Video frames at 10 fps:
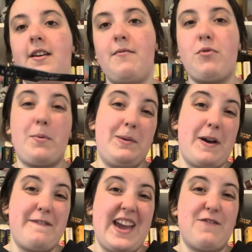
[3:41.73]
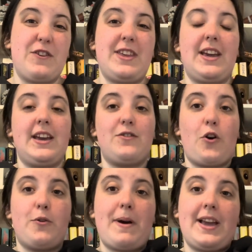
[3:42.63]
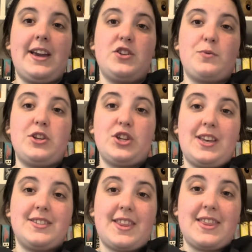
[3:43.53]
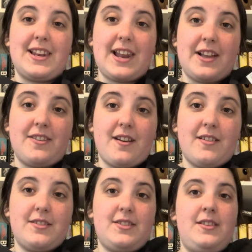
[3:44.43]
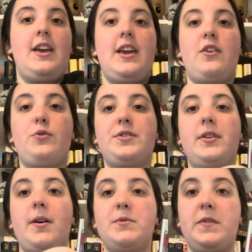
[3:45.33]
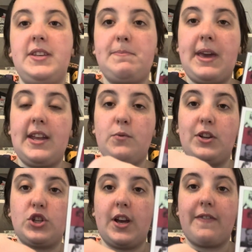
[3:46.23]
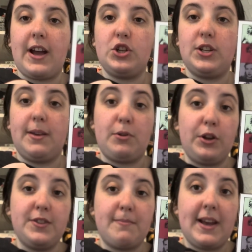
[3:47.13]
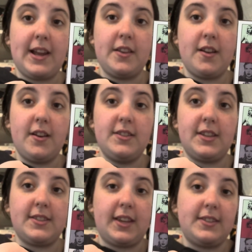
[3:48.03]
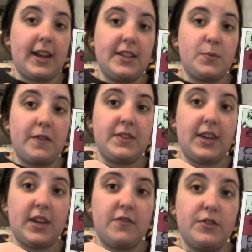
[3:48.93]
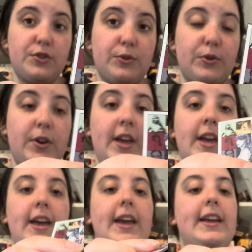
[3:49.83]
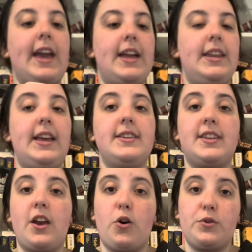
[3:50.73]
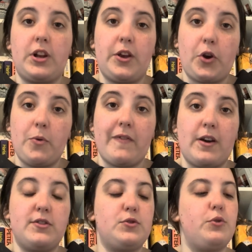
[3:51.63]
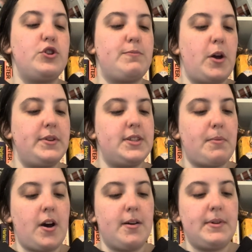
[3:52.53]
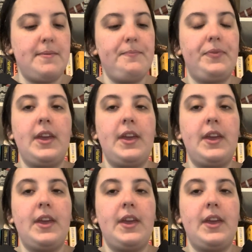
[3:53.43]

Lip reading: probably my favourite thing in the whole package, which is the lanyard. It also comes with this pin, which I've actually put on my lanyard, that says Taylor Swift The Eras Tour. Again, it's the older logo without the Tortured Poets Department.